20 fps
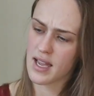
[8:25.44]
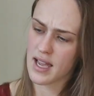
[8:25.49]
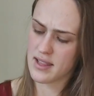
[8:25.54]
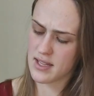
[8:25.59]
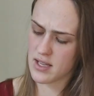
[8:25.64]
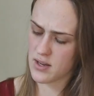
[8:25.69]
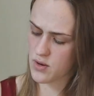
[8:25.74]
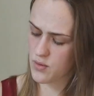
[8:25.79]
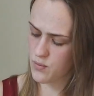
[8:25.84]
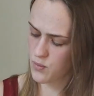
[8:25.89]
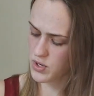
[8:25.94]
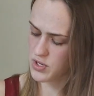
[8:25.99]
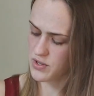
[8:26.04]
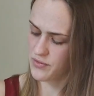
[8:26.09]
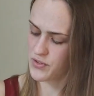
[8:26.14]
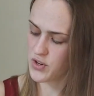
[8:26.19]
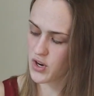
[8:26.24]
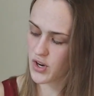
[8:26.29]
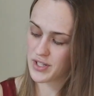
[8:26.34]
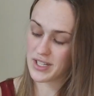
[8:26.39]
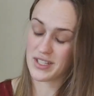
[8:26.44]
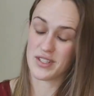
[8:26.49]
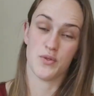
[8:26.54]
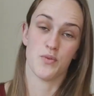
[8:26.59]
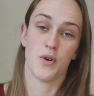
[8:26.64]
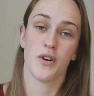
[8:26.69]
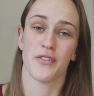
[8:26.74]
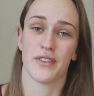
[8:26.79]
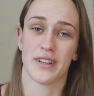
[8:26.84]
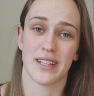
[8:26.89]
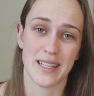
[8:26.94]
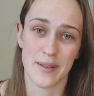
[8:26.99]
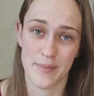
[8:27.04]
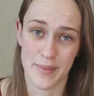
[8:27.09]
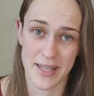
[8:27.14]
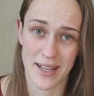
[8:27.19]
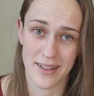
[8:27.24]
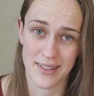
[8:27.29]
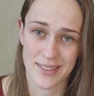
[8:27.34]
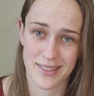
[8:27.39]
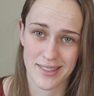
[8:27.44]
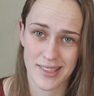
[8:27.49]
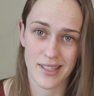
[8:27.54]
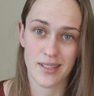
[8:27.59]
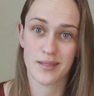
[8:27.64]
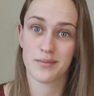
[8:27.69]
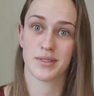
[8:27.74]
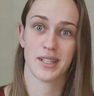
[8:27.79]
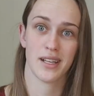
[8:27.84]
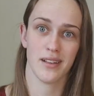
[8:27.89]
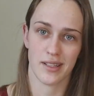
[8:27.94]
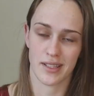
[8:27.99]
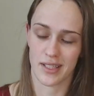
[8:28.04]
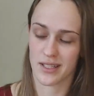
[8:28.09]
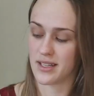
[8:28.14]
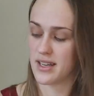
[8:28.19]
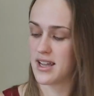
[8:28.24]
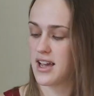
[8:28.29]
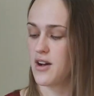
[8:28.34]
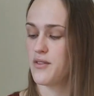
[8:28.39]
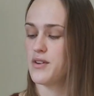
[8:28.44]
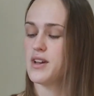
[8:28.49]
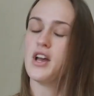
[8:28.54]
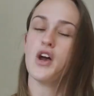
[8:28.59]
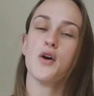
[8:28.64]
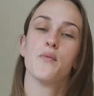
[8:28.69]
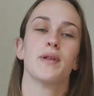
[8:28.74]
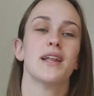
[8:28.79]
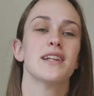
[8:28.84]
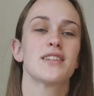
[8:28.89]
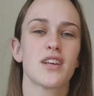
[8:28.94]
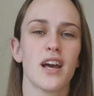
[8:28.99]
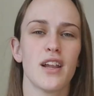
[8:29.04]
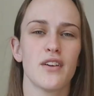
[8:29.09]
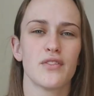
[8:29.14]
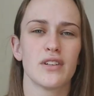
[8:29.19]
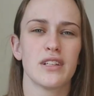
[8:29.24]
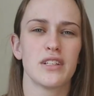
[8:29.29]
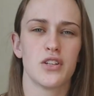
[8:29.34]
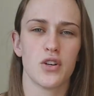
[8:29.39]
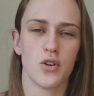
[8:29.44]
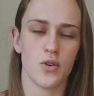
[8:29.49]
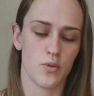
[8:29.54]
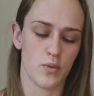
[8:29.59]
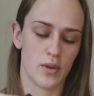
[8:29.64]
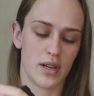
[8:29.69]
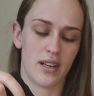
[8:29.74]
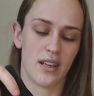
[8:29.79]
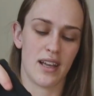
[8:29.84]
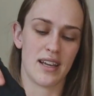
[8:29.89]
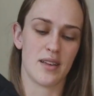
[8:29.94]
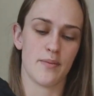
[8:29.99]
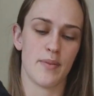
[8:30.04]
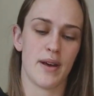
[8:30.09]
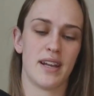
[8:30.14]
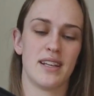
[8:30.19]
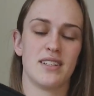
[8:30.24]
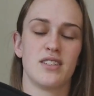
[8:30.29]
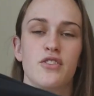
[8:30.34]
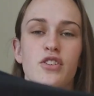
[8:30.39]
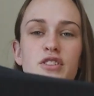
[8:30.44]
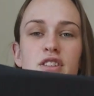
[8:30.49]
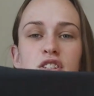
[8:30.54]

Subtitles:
And then what you've got is, you won't really be able to see it, I'm telling you now, but that's kind of really cool. And what I like about it is you've